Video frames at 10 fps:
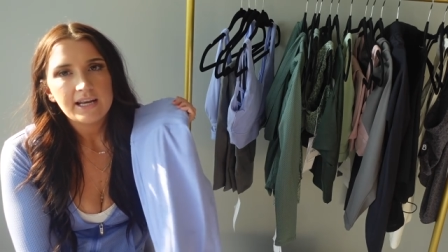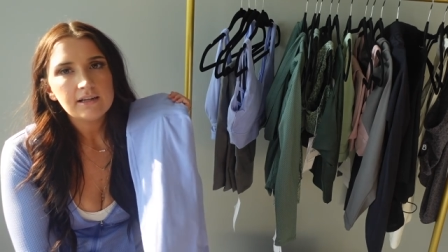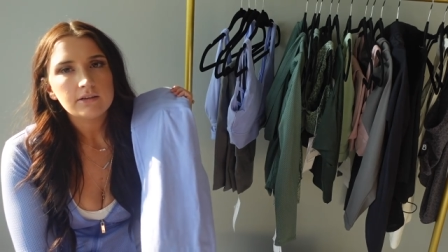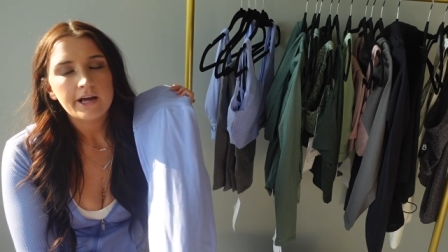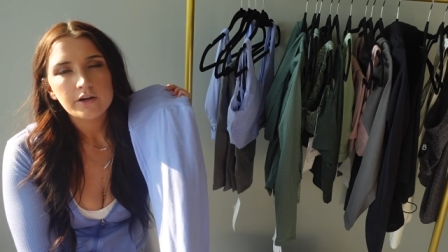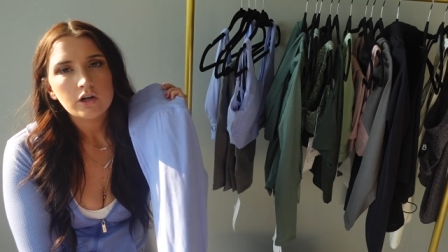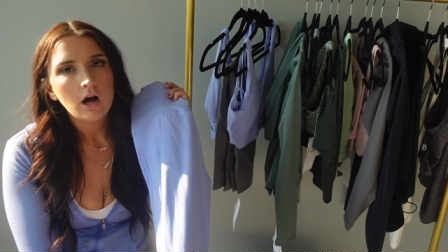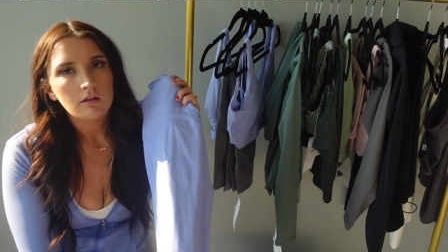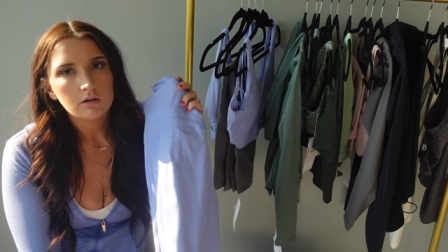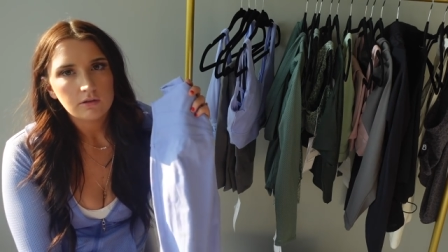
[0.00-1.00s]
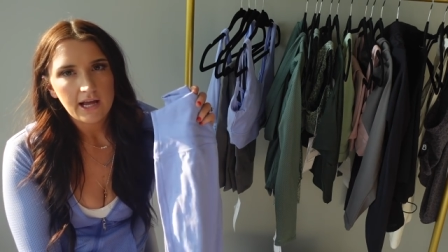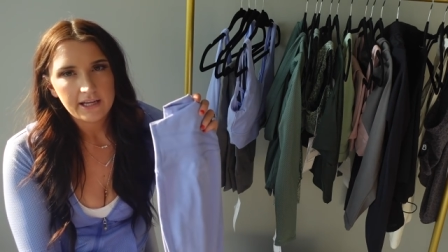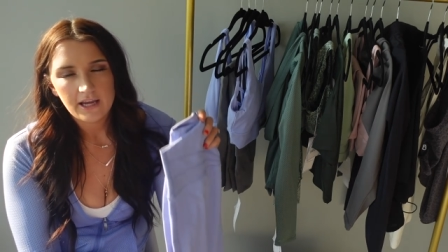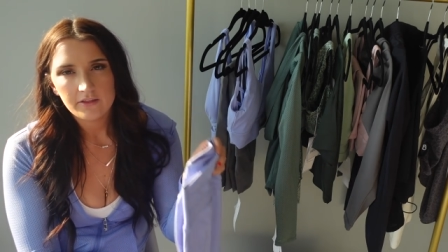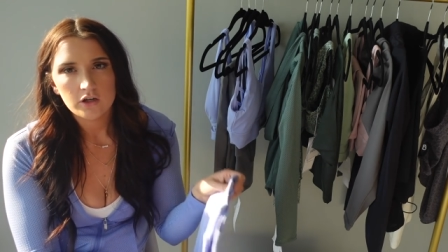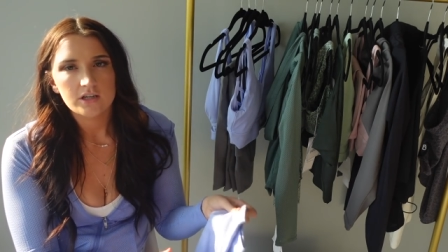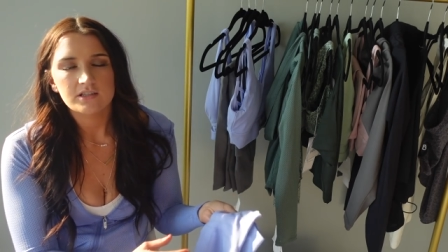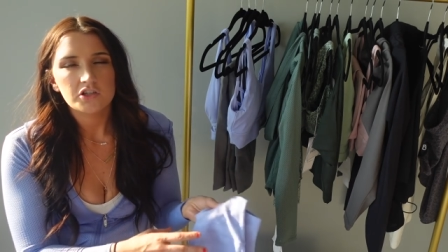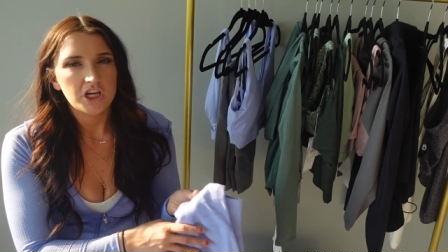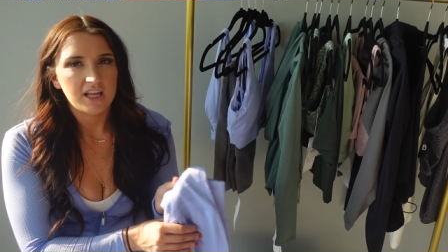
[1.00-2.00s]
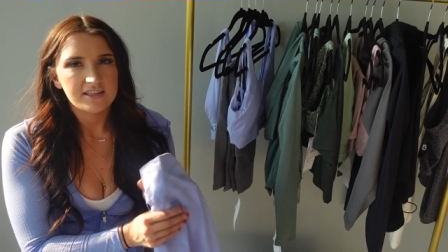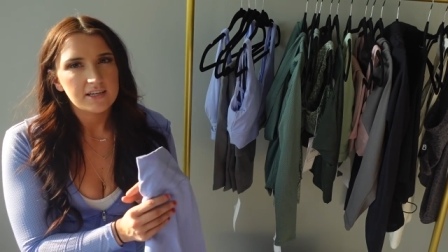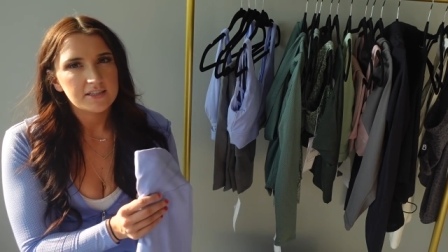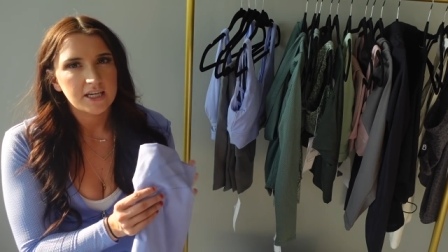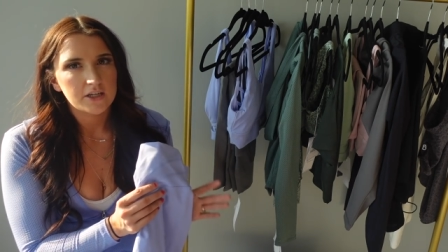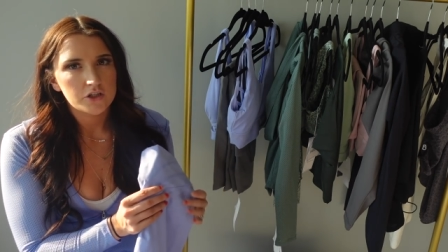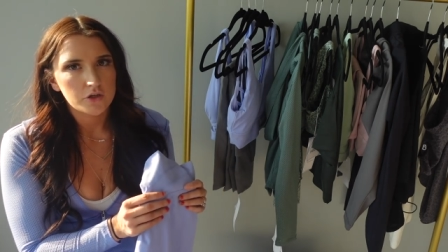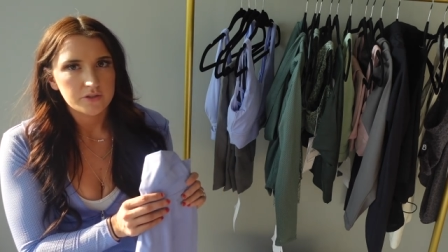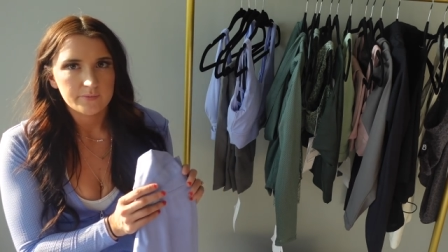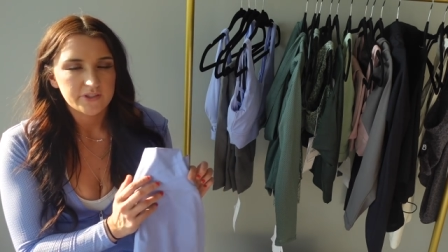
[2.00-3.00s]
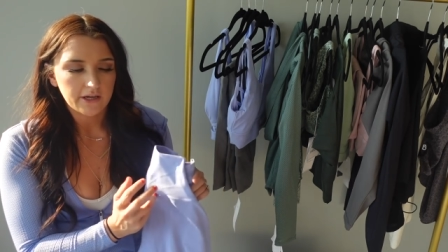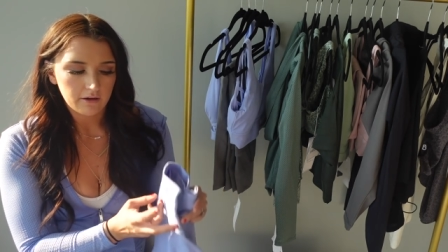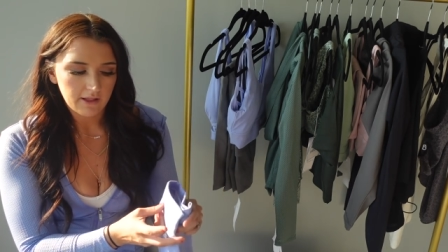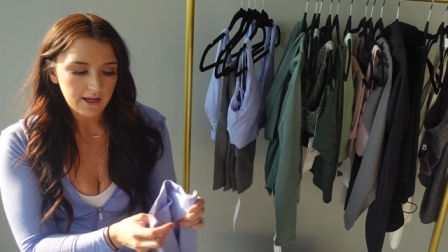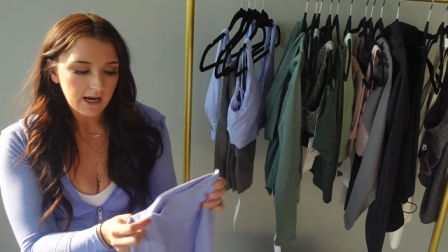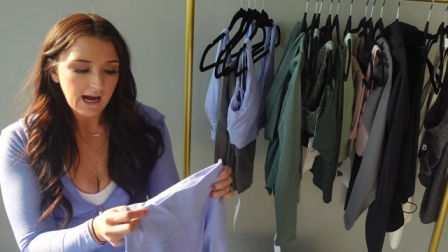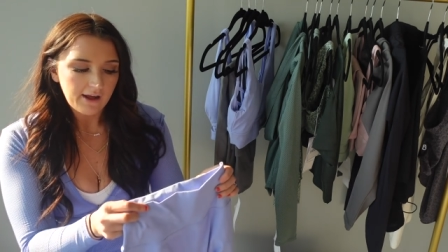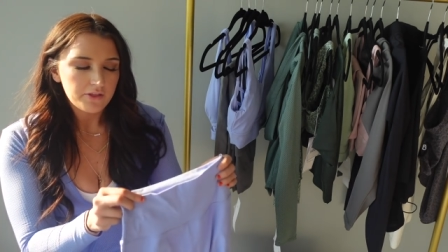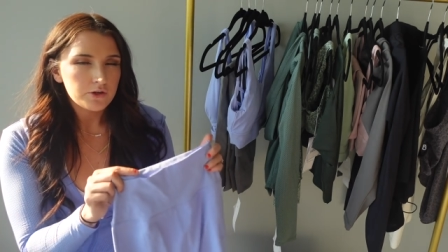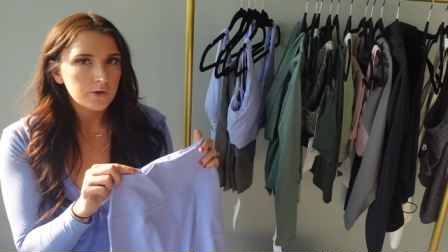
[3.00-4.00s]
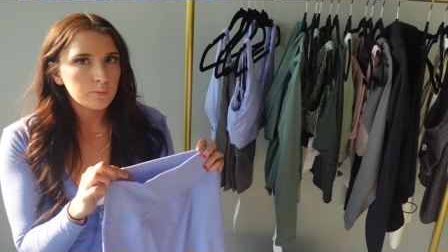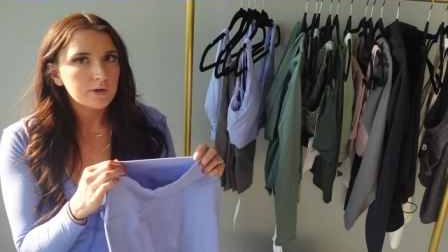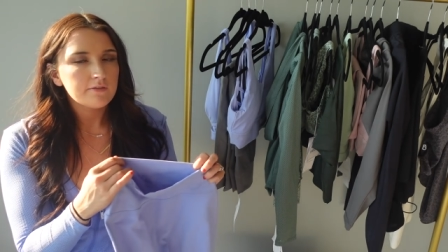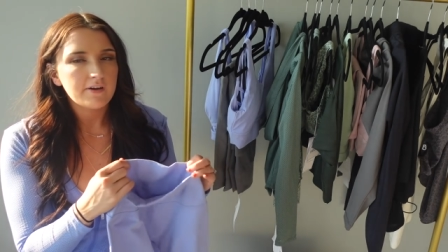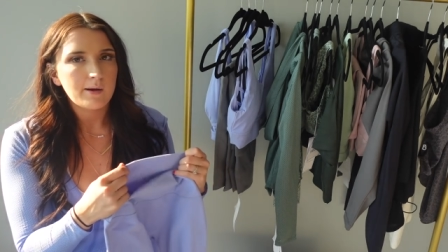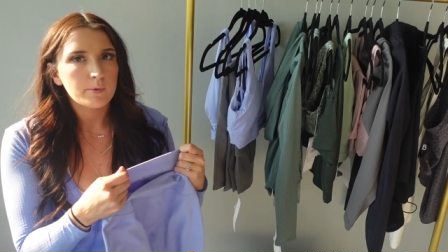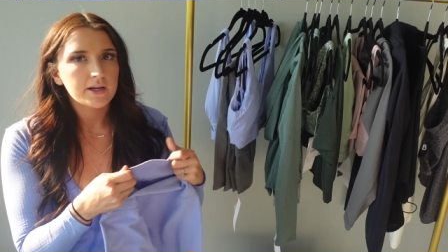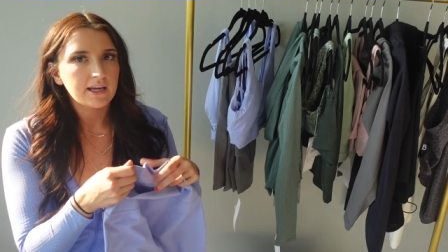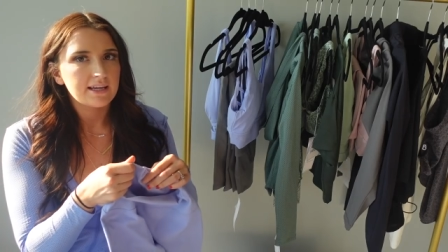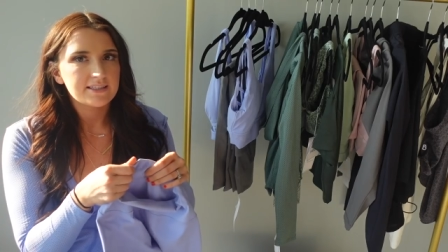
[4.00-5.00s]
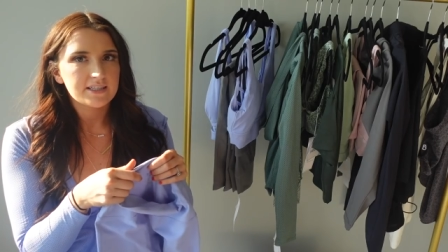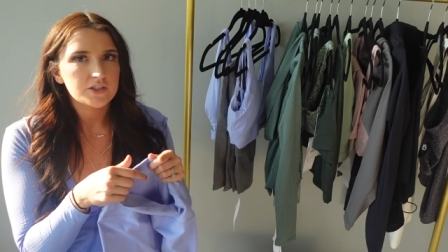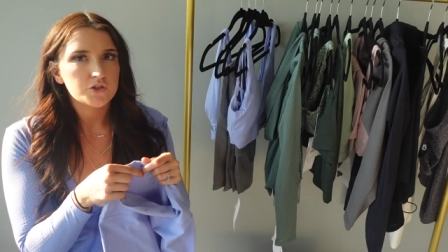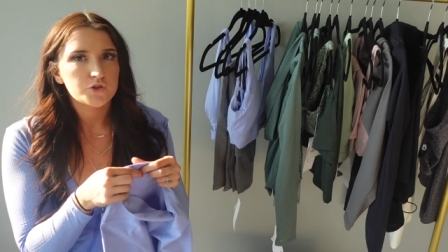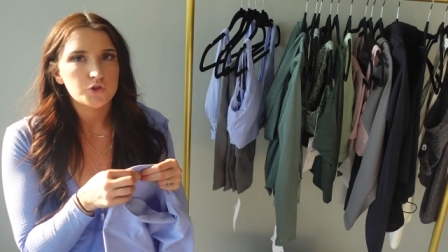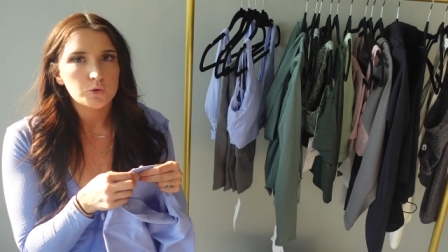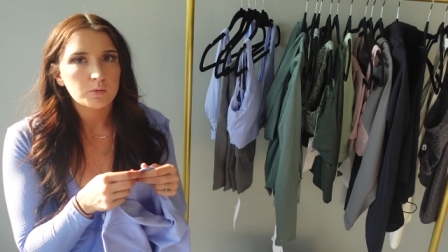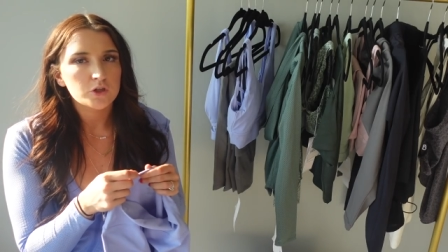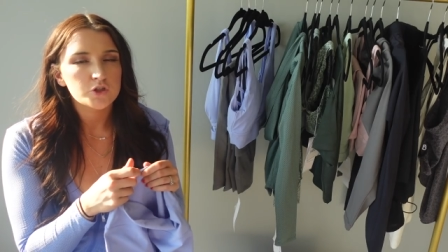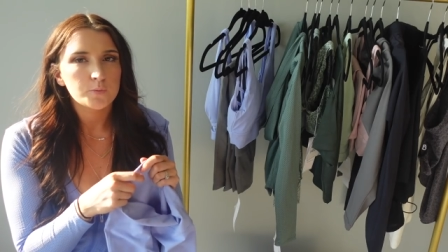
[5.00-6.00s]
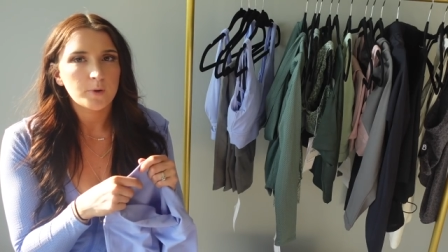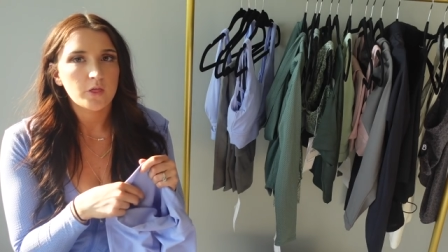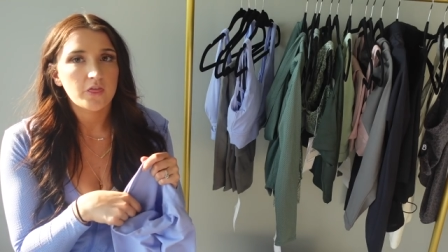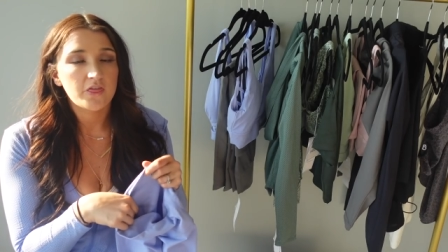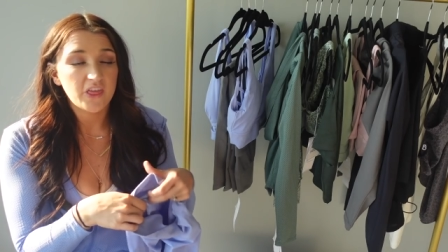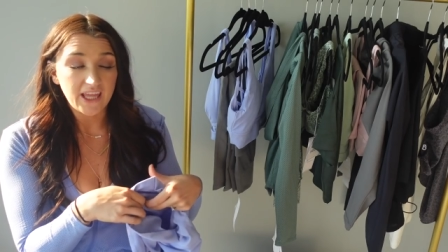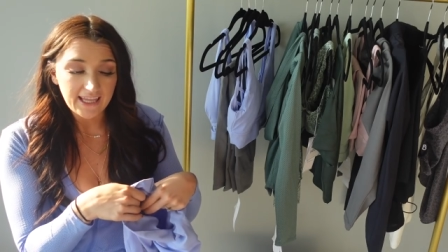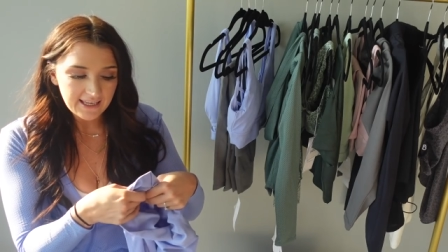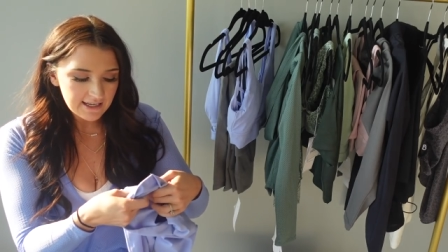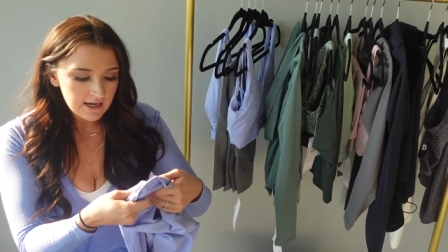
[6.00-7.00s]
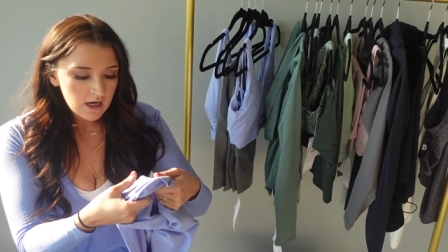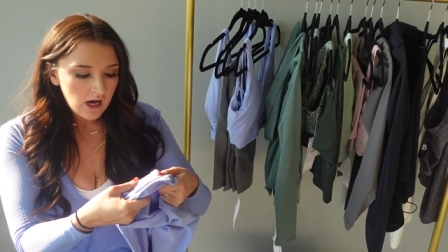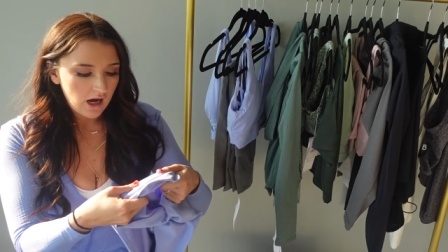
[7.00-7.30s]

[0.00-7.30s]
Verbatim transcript: any lighter color legging, there is a chance that it's gonna show some cellulite. The NuBre fabric isn't super thin.